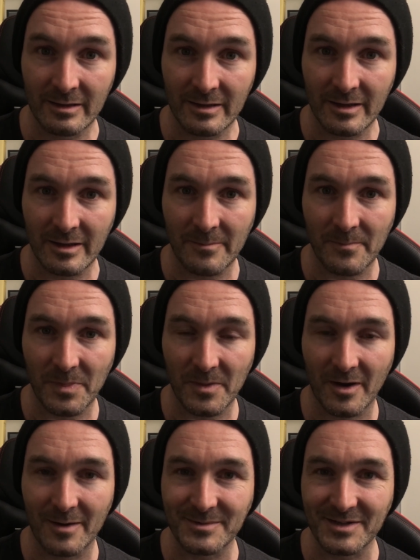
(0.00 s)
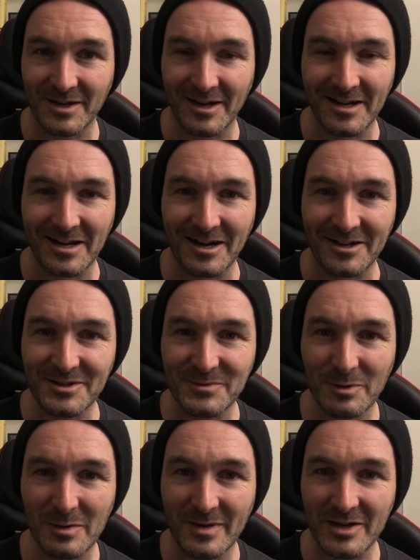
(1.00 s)
I'm tired, and I just
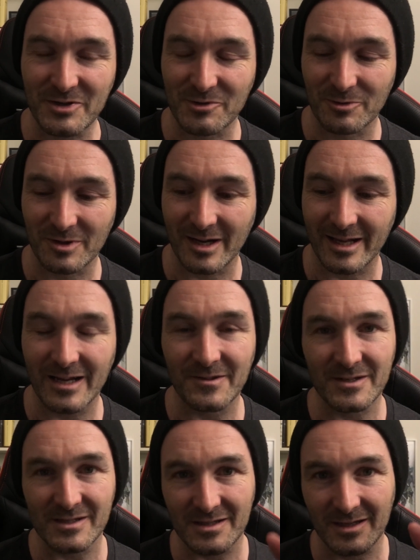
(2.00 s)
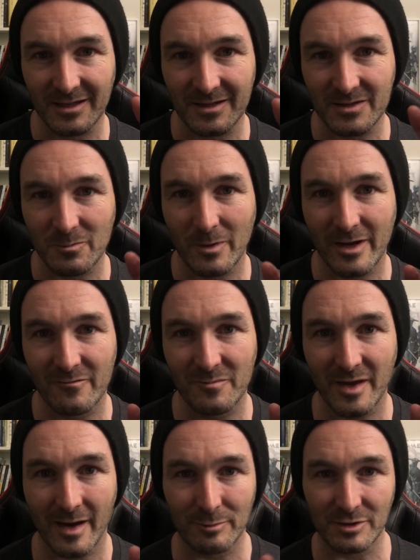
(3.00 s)
want to make sure that I get this done as a way of
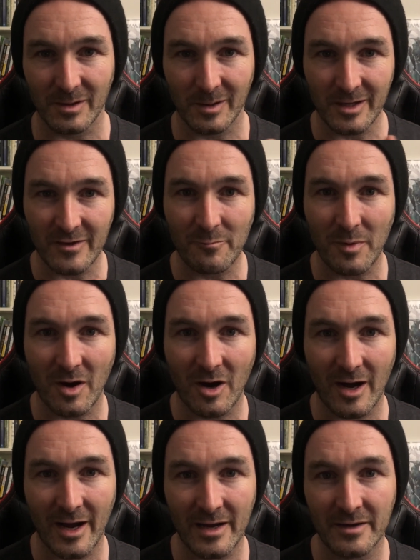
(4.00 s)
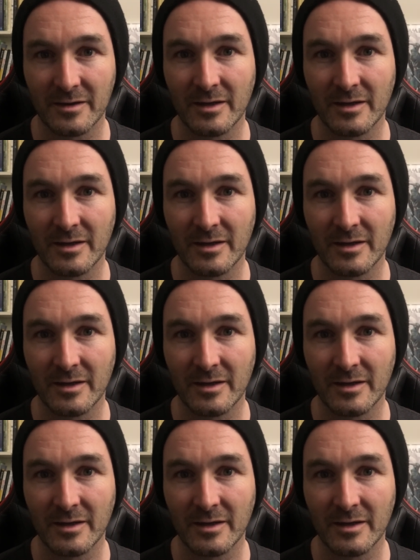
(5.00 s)
being able to leave behind